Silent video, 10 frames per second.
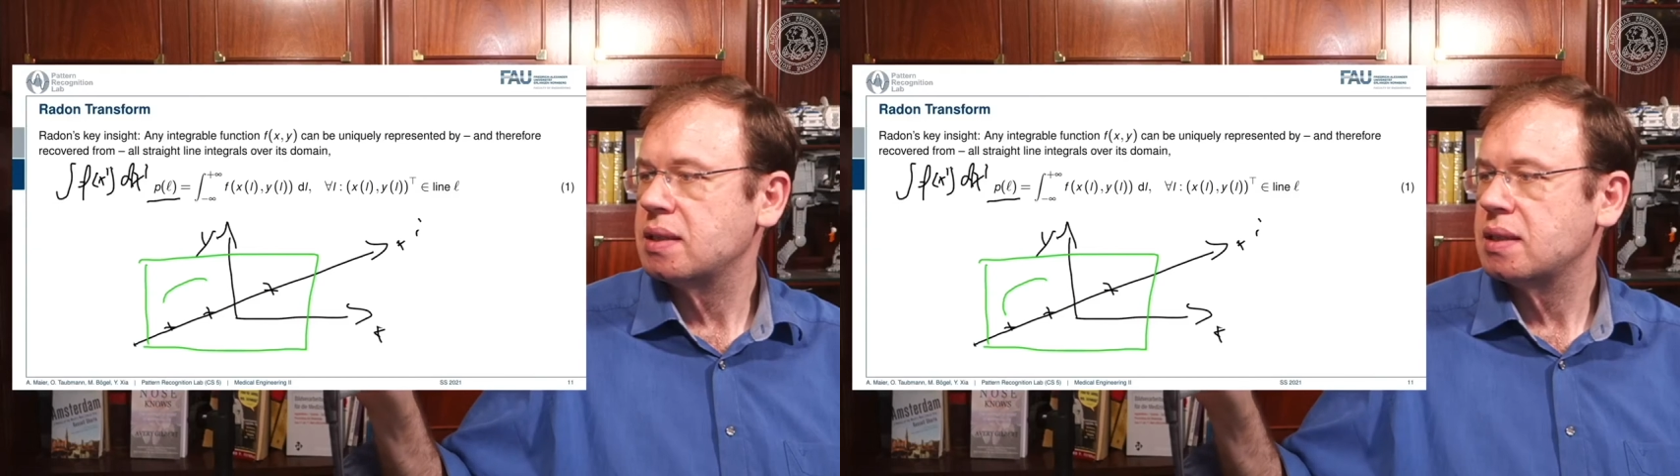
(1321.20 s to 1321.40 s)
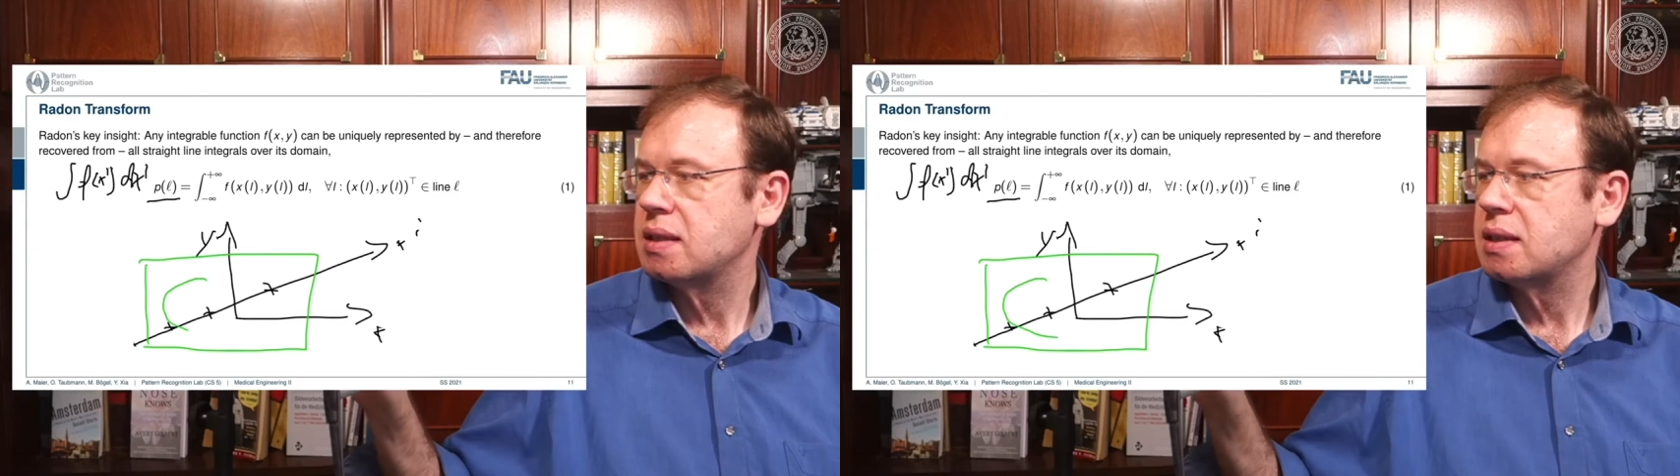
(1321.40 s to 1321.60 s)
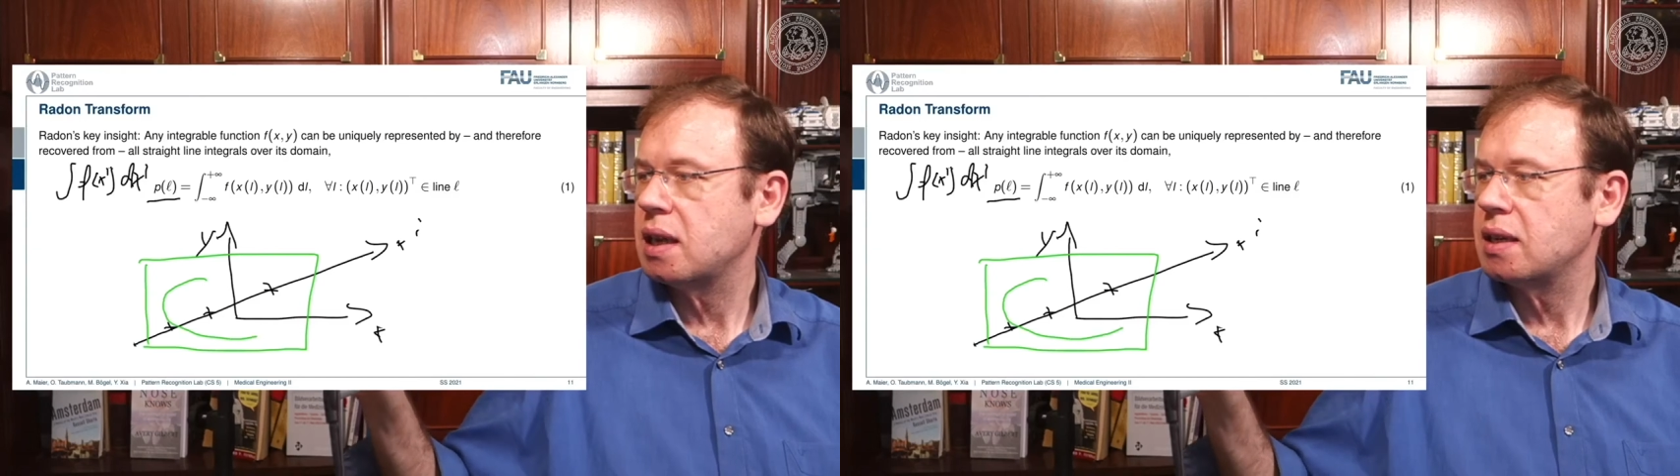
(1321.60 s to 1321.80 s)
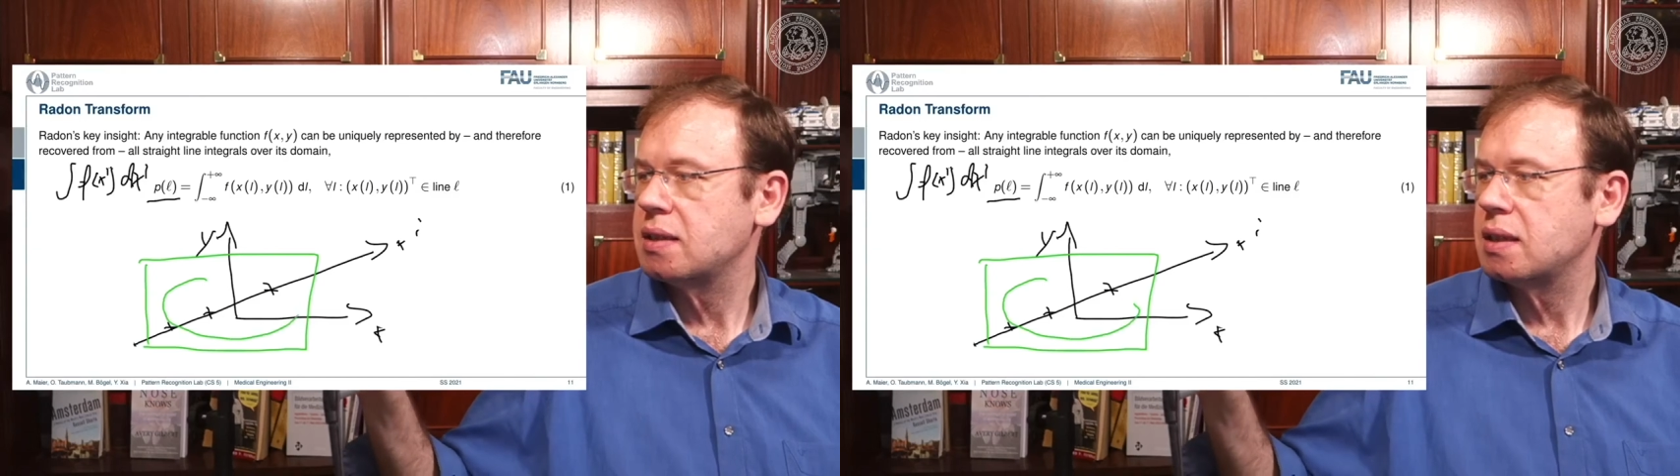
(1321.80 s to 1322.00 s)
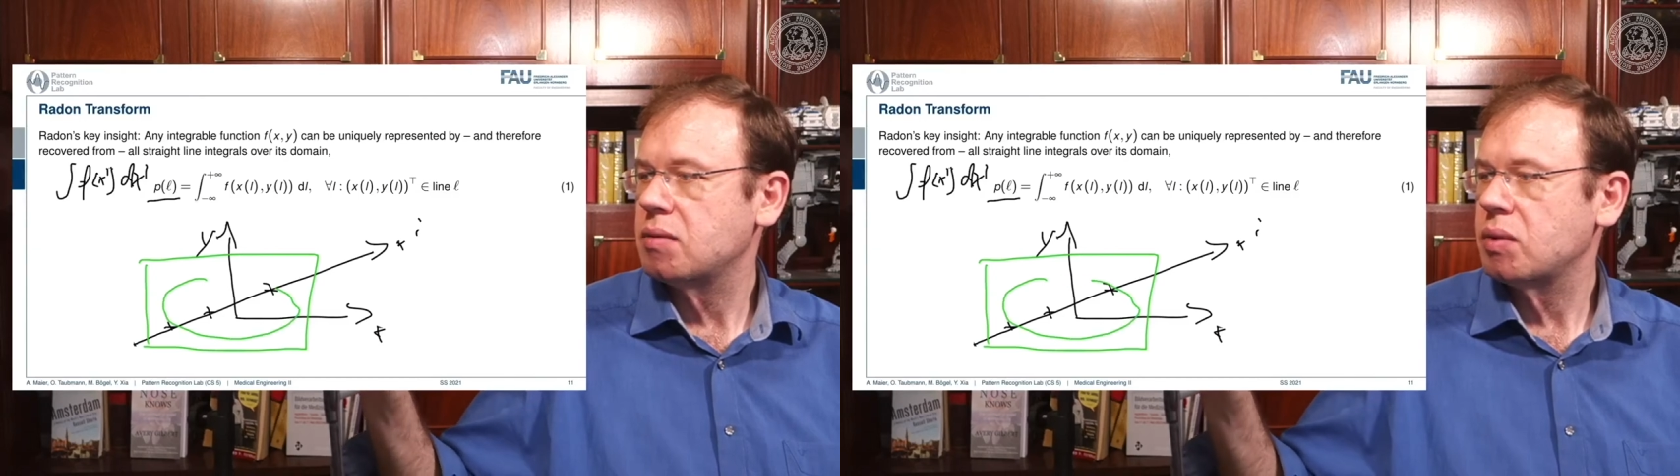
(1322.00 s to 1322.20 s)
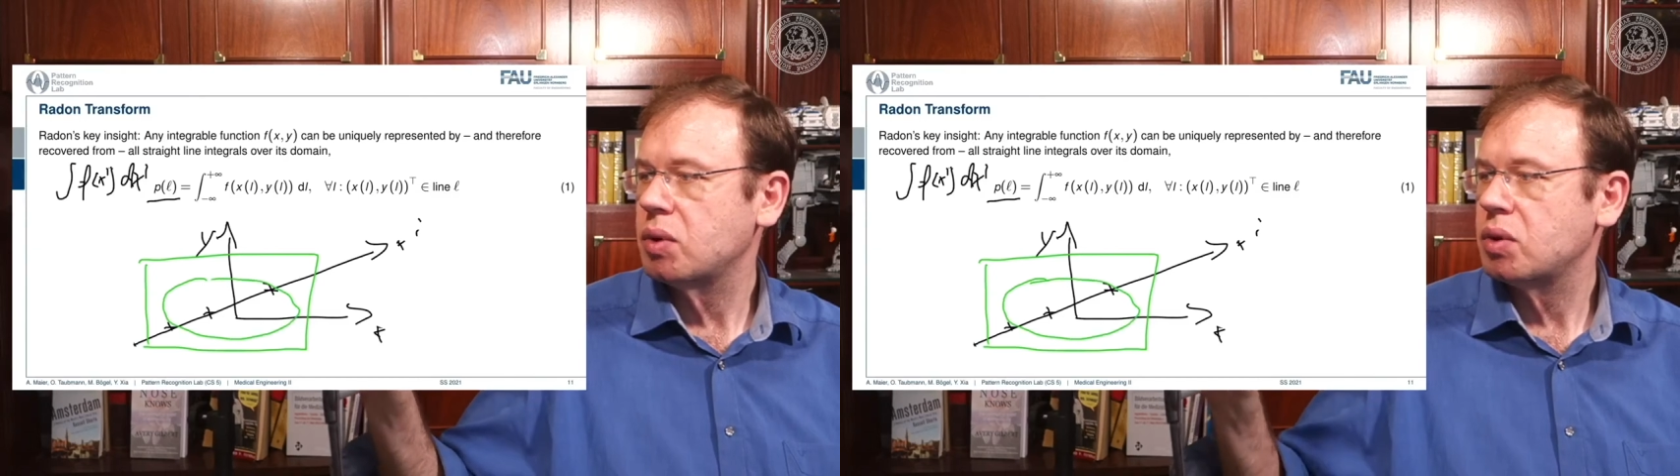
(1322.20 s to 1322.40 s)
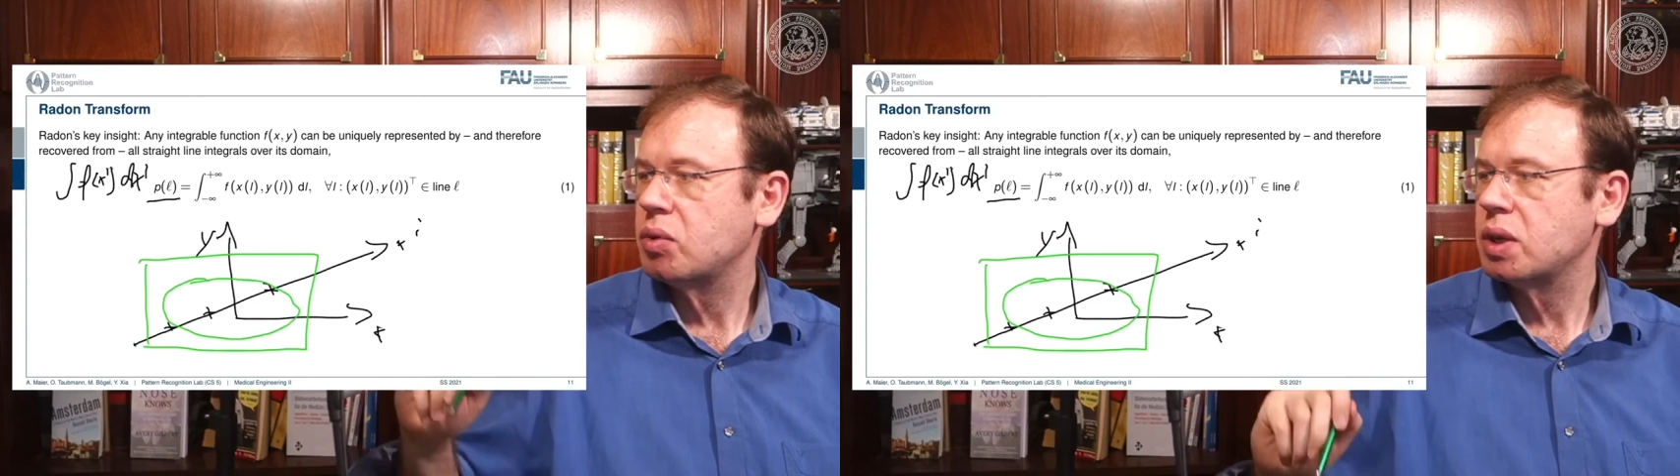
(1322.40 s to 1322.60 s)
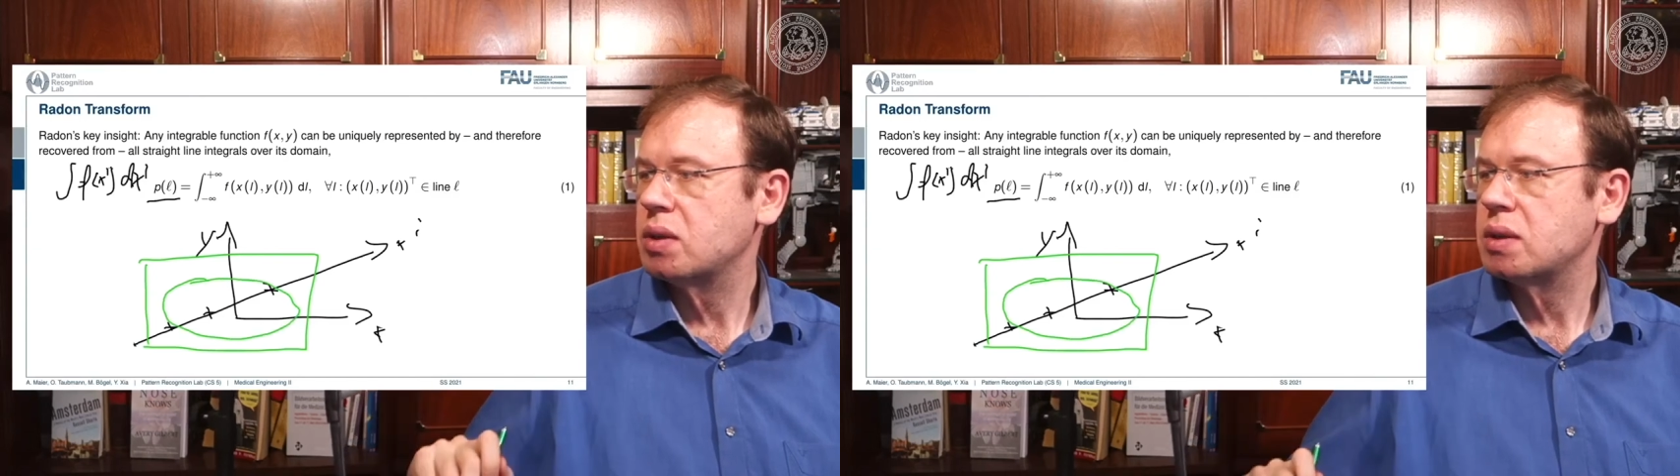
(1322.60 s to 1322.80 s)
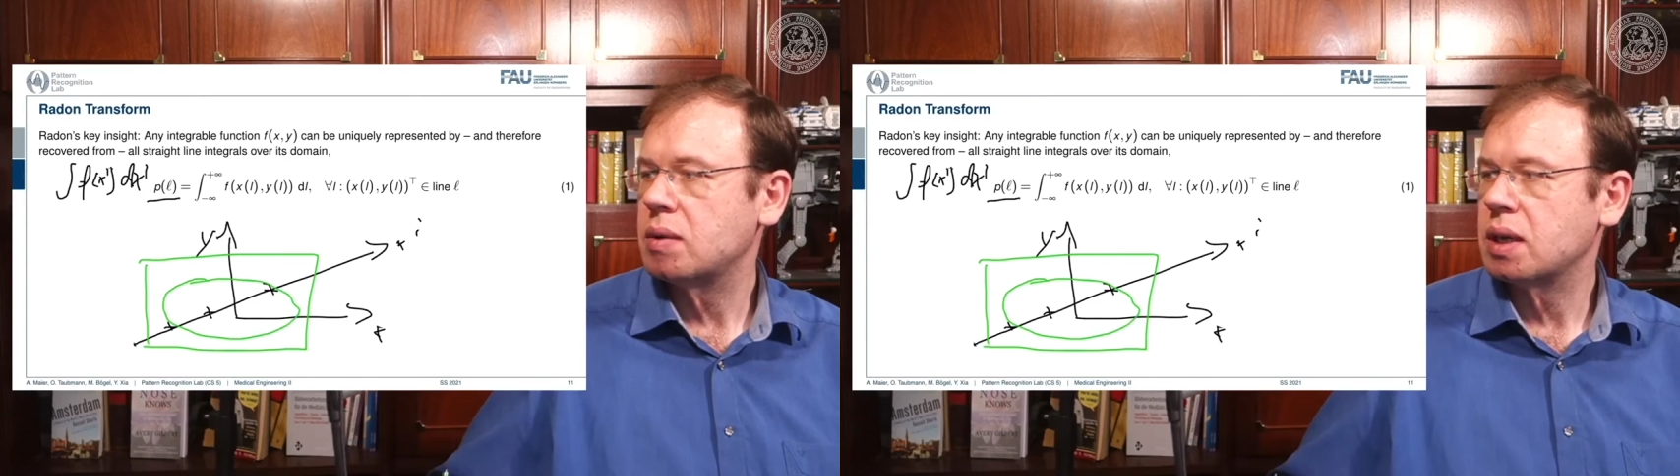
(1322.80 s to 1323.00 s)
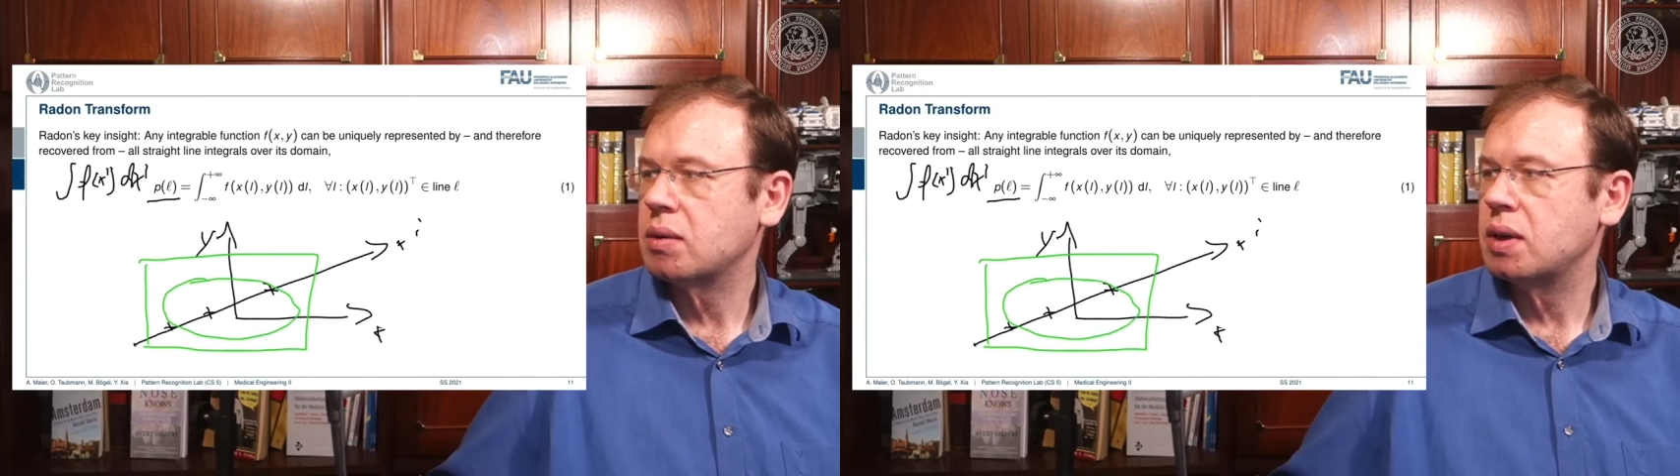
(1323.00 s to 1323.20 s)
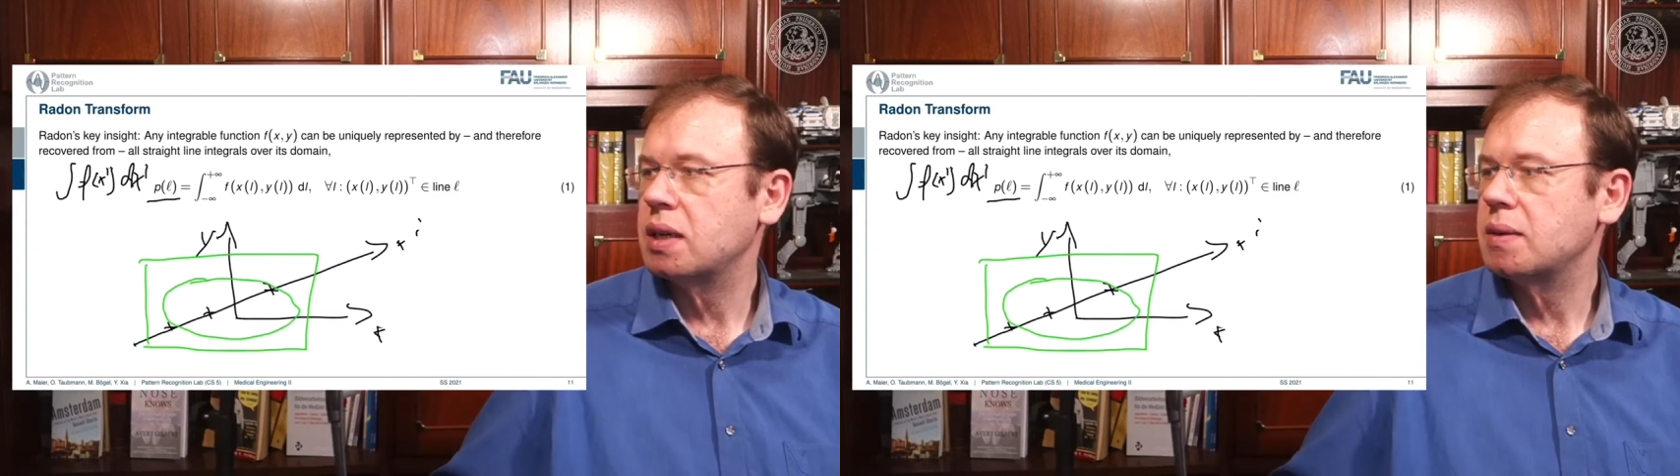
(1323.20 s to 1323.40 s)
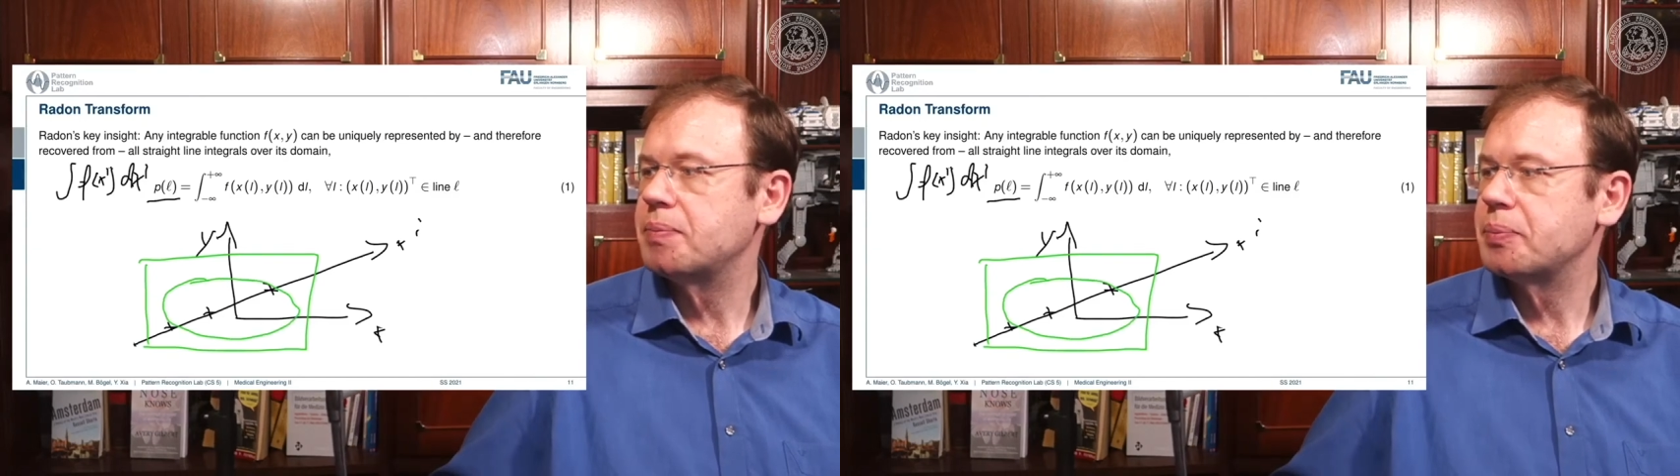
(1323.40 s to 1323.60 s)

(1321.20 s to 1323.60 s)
is the slice that we want to reconstruct, right?